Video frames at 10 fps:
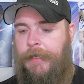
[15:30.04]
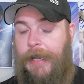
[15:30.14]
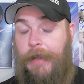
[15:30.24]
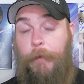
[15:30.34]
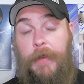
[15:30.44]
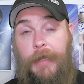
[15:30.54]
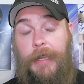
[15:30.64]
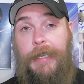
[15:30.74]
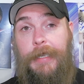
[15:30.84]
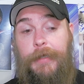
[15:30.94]
I feel
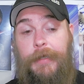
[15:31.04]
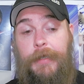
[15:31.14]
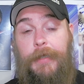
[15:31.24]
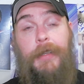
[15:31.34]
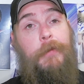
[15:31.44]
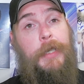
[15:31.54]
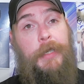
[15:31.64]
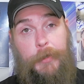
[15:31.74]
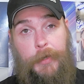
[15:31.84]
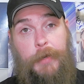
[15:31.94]
like you're living
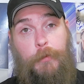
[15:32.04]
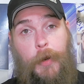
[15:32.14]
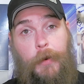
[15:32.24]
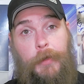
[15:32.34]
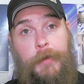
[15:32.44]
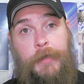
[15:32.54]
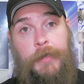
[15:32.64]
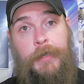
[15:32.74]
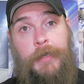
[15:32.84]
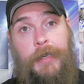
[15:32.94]
in a dream world.
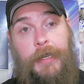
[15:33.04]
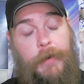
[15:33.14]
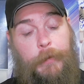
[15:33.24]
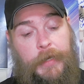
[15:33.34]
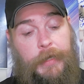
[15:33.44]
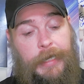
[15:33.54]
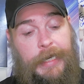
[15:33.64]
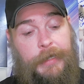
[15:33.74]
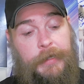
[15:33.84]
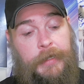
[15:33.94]
And I feel
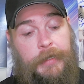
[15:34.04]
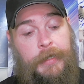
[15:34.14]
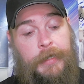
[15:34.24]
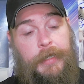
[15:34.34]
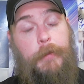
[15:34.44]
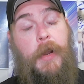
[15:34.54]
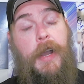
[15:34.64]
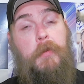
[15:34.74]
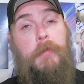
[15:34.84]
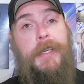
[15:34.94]
like you're
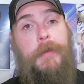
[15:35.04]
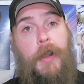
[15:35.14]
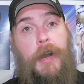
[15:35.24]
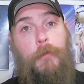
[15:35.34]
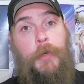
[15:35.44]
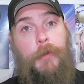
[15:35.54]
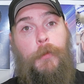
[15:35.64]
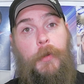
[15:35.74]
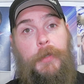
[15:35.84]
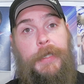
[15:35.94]
probably the problem with the
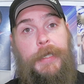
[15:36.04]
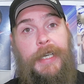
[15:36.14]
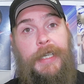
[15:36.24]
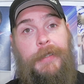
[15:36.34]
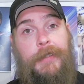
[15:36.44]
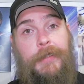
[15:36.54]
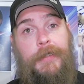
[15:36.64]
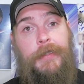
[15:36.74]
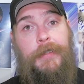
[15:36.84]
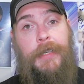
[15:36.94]
world today.
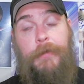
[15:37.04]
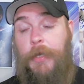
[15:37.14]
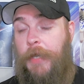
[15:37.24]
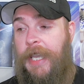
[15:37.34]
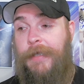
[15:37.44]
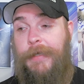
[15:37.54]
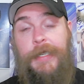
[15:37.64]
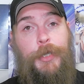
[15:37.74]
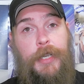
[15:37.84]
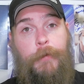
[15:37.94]
If you can't
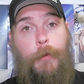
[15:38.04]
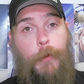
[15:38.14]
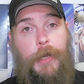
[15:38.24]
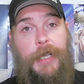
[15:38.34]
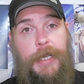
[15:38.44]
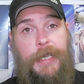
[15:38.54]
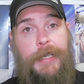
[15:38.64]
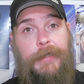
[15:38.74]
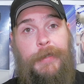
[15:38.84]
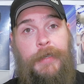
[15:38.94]
see shit for what it
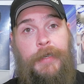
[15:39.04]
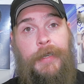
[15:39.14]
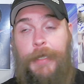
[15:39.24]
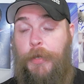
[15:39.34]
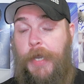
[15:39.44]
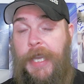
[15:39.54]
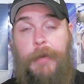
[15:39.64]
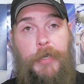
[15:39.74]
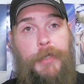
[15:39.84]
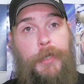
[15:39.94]
is, and you
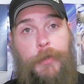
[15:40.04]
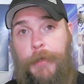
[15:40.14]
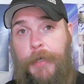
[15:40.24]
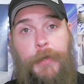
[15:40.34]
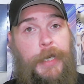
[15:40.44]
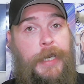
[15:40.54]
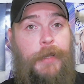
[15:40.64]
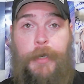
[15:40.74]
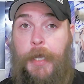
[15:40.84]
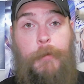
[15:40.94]
can't put 2 and 2
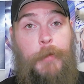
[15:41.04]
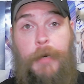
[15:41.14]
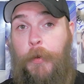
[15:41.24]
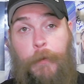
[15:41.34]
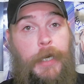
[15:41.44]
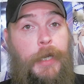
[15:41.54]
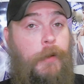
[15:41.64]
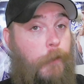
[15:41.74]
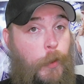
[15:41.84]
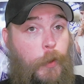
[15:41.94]
together and come up with
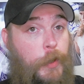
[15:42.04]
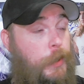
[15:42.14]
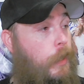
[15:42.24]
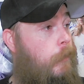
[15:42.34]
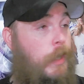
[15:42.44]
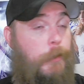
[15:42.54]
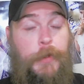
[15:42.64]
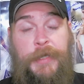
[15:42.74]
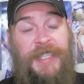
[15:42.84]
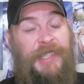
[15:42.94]
4, and you come up
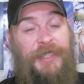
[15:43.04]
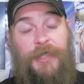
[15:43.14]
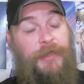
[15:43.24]
with 6